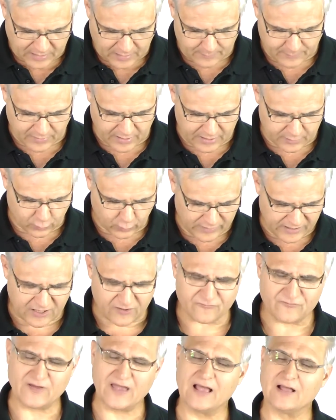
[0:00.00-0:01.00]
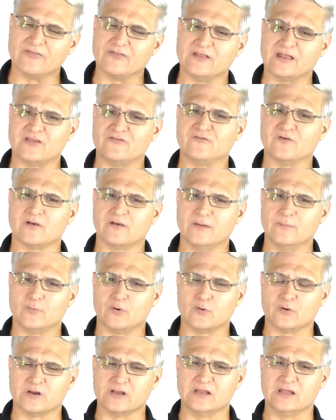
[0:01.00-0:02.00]
But we have found that that's very
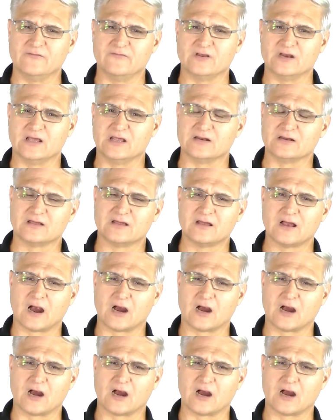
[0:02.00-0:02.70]
important even in